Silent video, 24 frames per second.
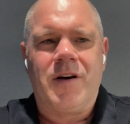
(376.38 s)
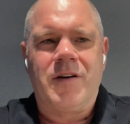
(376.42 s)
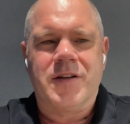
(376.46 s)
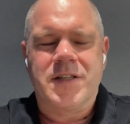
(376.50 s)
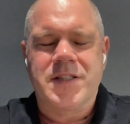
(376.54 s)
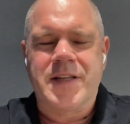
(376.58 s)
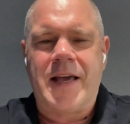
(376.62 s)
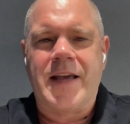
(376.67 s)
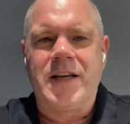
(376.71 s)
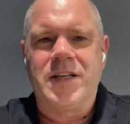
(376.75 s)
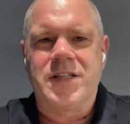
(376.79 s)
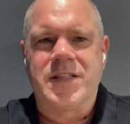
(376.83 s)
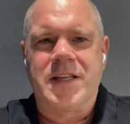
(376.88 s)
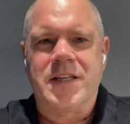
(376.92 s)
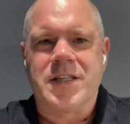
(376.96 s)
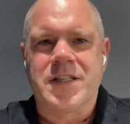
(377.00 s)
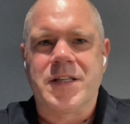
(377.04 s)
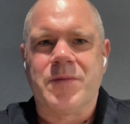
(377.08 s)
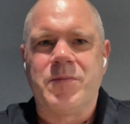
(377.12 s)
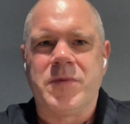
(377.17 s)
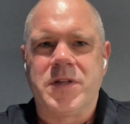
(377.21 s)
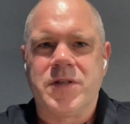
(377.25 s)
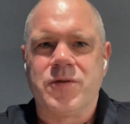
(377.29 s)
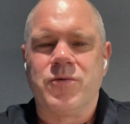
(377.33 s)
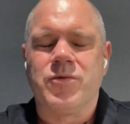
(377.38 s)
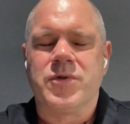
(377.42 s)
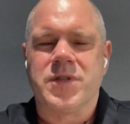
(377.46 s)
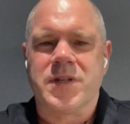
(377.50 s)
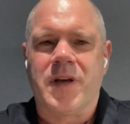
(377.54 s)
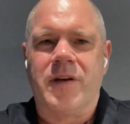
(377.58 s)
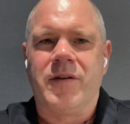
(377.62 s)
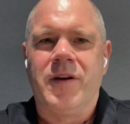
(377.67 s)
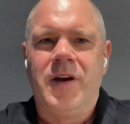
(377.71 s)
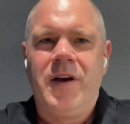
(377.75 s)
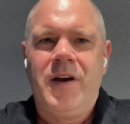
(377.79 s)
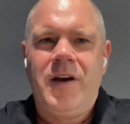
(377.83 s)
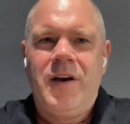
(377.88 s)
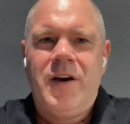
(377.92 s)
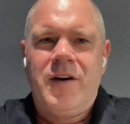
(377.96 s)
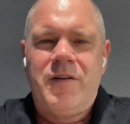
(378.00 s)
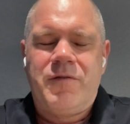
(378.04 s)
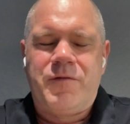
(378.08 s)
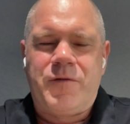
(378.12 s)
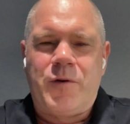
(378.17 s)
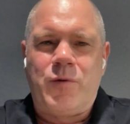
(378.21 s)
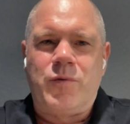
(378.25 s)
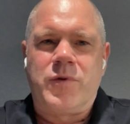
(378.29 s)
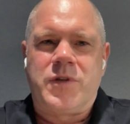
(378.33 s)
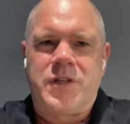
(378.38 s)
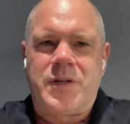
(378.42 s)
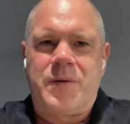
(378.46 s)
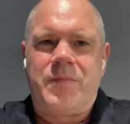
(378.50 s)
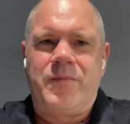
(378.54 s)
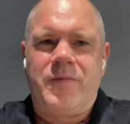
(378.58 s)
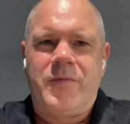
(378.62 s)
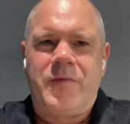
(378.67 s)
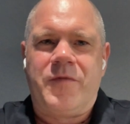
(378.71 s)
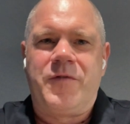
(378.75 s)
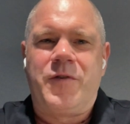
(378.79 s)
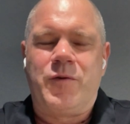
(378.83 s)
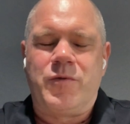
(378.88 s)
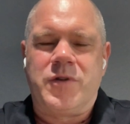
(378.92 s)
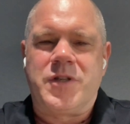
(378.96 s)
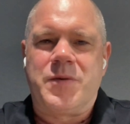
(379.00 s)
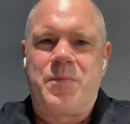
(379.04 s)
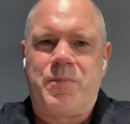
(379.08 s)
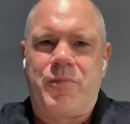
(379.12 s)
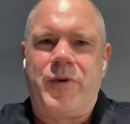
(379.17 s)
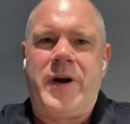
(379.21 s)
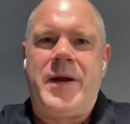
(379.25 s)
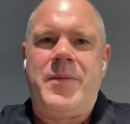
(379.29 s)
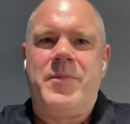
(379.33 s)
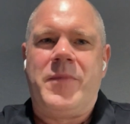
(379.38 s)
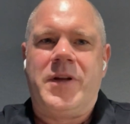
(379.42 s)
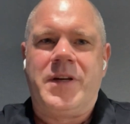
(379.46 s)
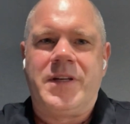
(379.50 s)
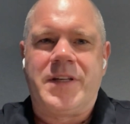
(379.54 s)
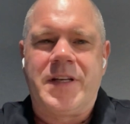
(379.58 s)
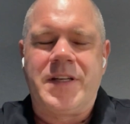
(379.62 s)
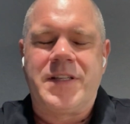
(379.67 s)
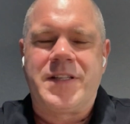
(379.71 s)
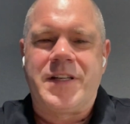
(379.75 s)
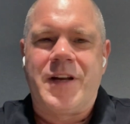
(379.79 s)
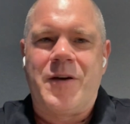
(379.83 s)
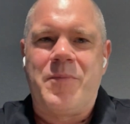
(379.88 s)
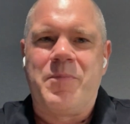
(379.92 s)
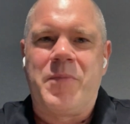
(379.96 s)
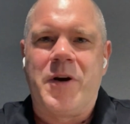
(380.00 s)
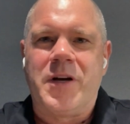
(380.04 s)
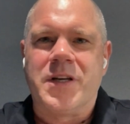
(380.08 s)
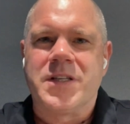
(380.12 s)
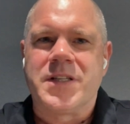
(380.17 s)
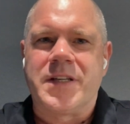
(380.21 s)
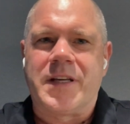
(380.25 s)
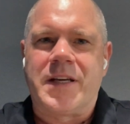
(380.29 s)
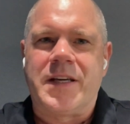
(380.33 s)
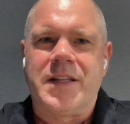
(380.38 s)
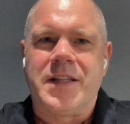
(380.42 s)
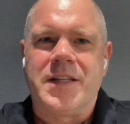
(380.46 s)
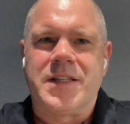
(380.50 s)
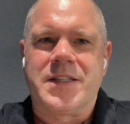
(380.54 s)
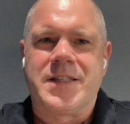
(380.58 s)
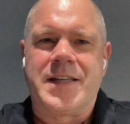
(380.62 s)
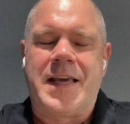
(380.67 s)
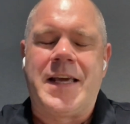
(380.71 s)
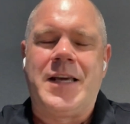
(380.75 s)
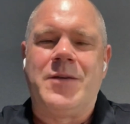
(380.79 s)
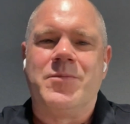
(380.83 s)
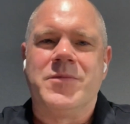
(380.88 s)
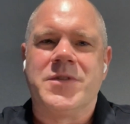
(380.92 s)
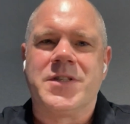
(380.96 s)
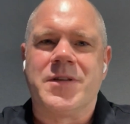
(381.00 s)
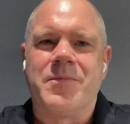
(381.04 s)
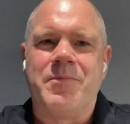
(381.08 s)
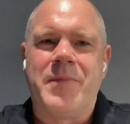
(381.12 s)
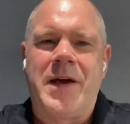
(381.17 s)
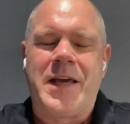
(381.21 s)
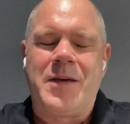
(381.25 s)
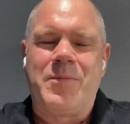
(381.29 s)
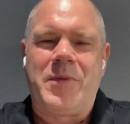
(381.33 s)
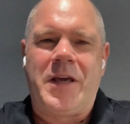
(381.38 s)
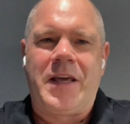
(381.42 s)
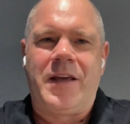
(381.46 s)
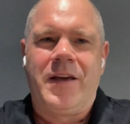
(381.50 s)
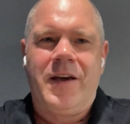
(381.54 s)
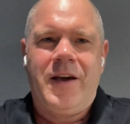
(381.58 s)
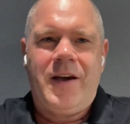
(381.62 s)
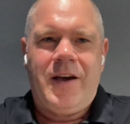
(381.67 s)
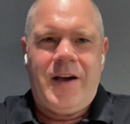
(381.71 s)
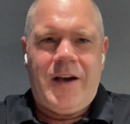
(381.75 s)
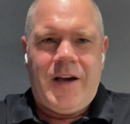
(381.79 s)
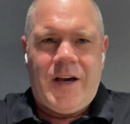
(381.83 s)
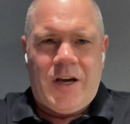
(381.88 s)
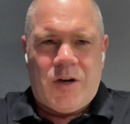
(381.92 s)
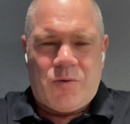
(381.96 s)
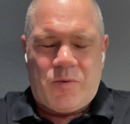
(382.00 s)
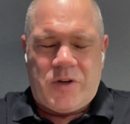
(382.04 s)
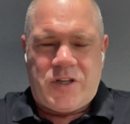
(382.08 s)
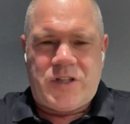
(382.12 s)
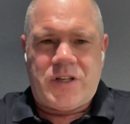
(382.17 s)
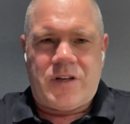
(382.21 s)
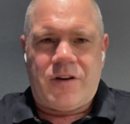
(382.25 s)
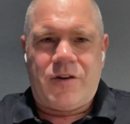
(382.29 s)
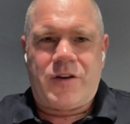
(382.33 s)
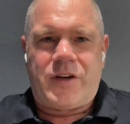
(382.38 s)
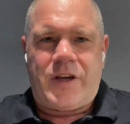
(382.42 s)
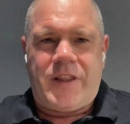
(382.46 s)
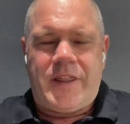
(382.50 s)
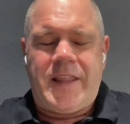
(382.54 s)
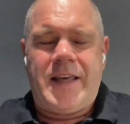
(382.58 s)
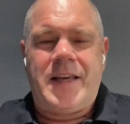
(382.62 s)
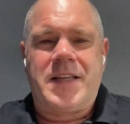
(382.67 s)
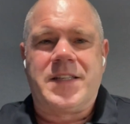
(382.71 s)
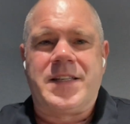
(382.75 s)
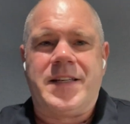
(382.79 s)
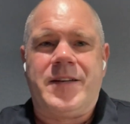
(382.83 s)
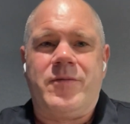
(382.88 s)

Sage system is also full to brim, and it's, bursting at the seams, and maybe we should look at this.